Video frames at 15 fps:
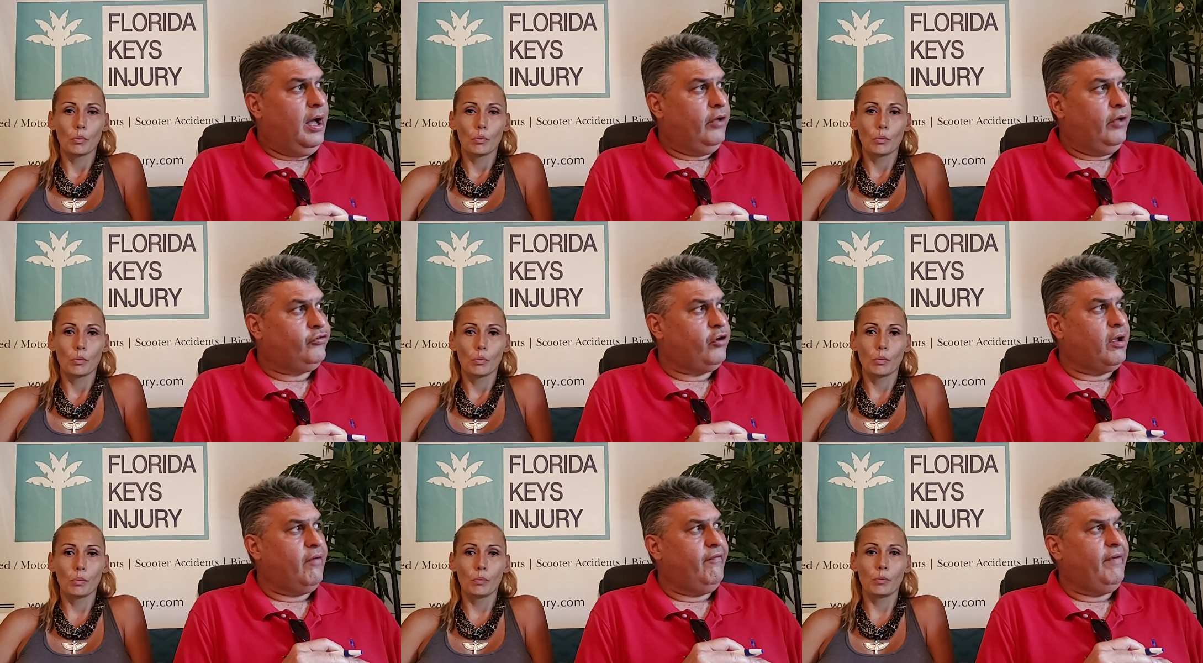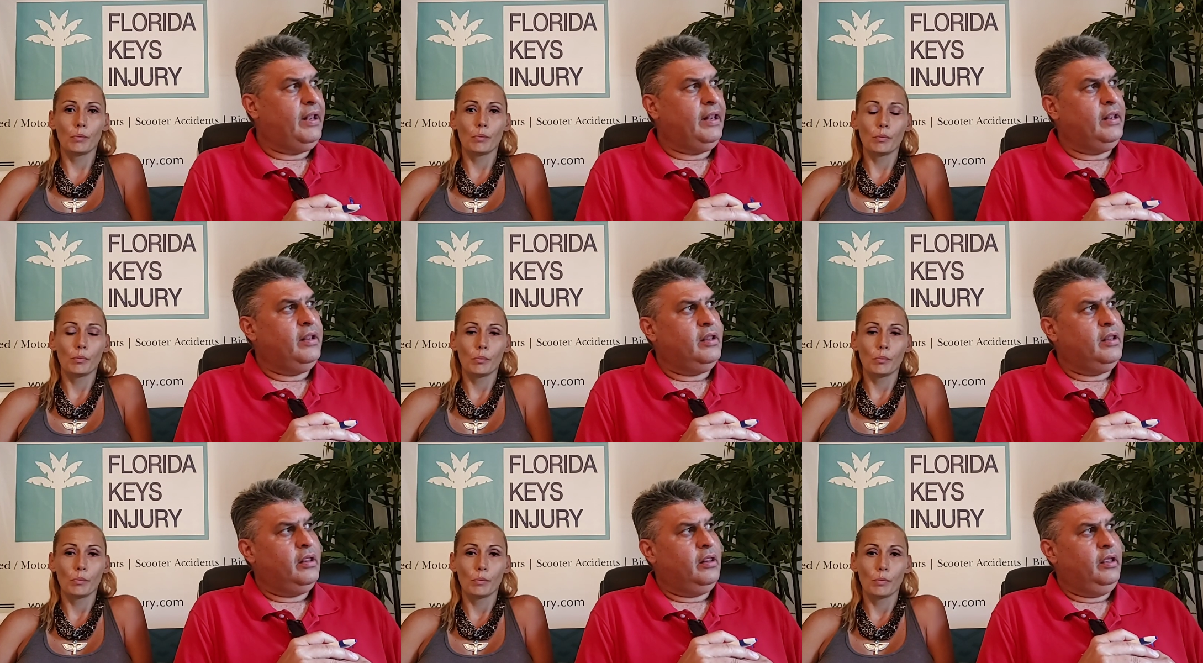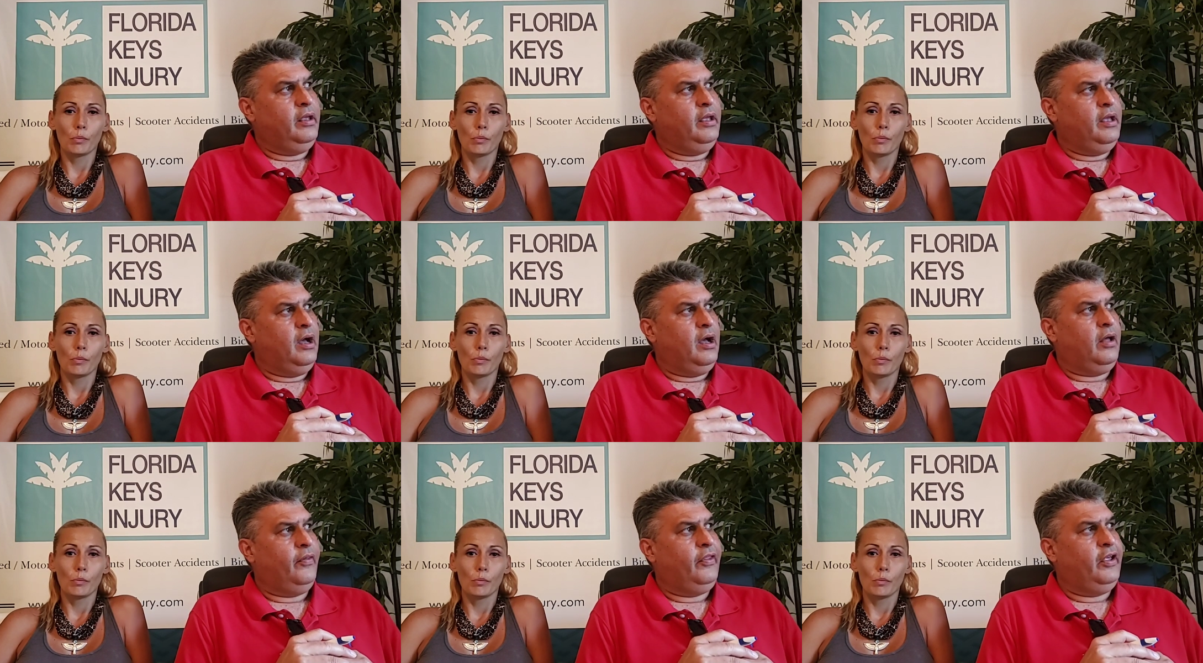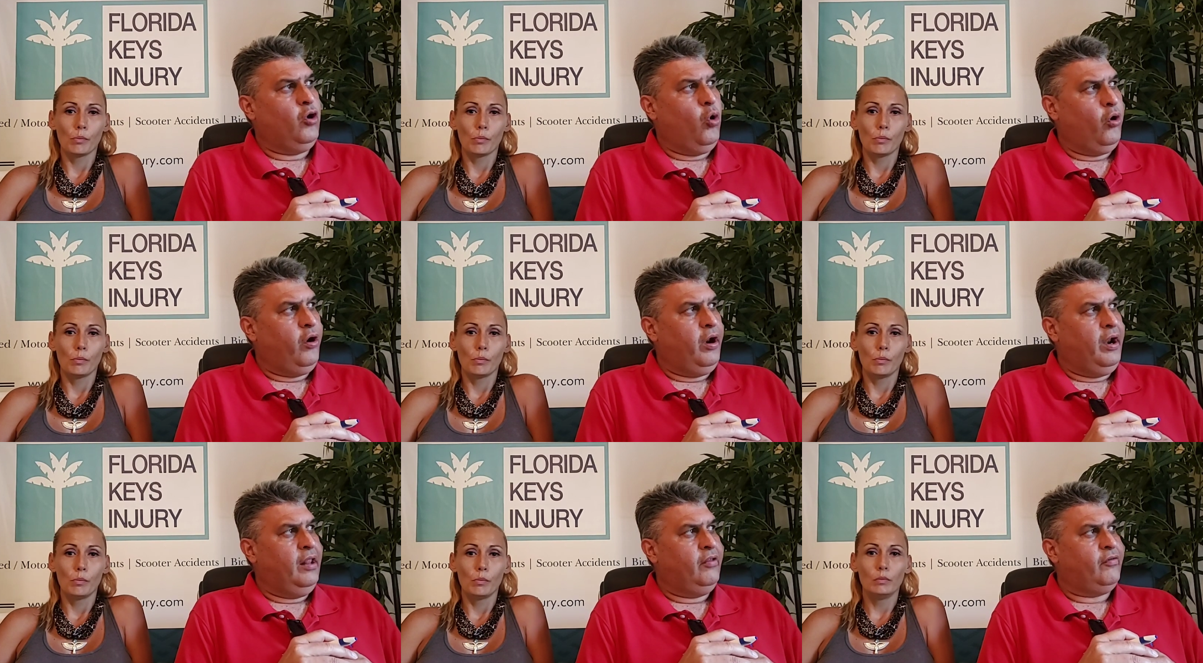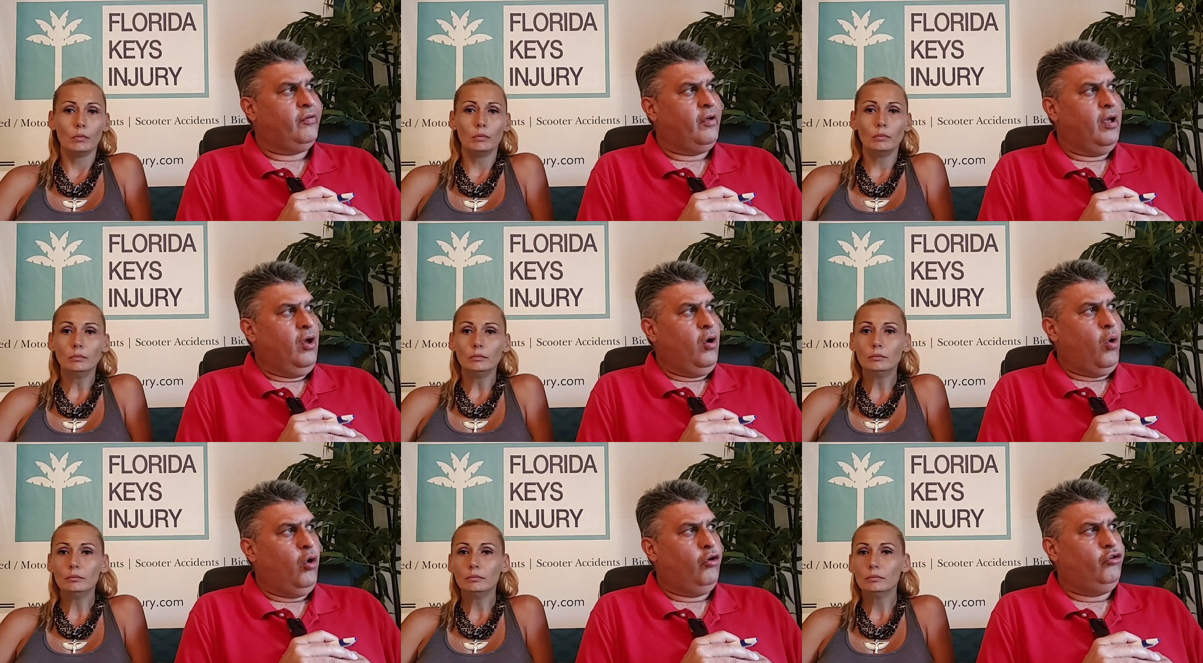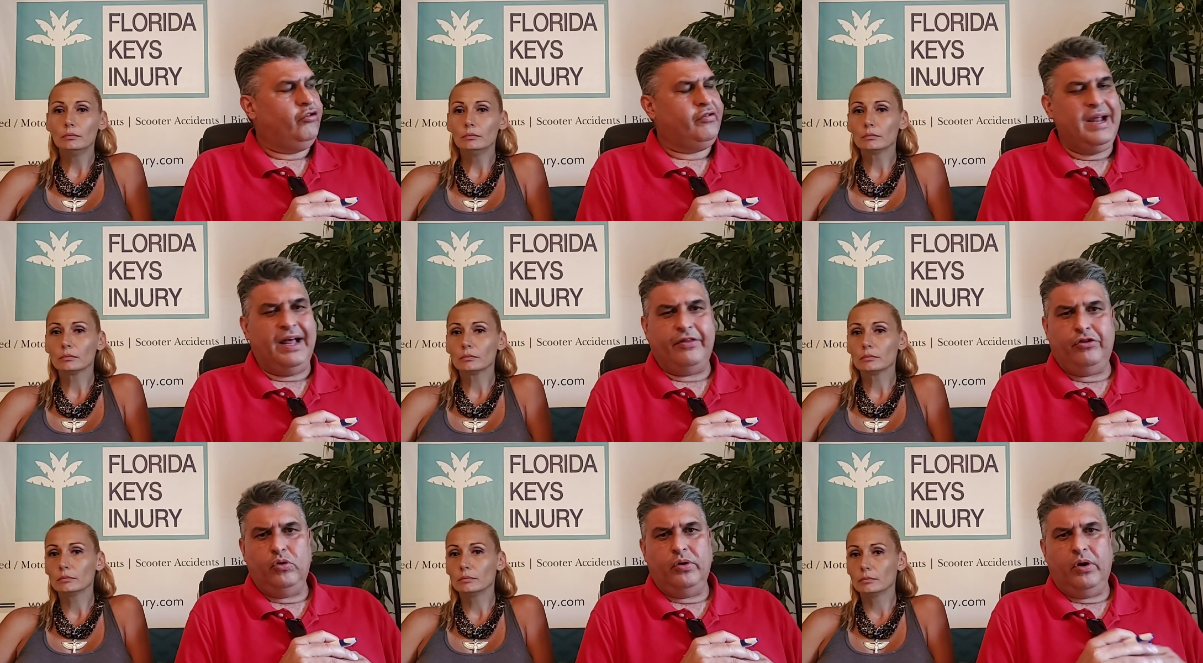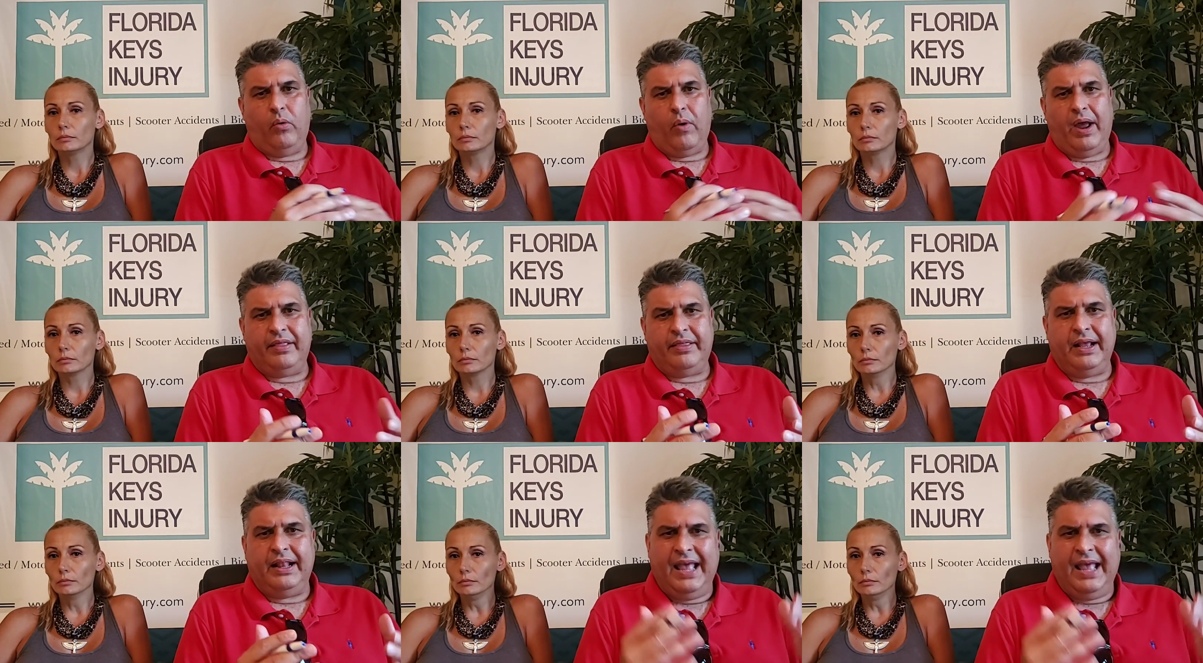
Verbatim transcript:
Speaker 1: circumventing the ordinance or just not doing the right thing,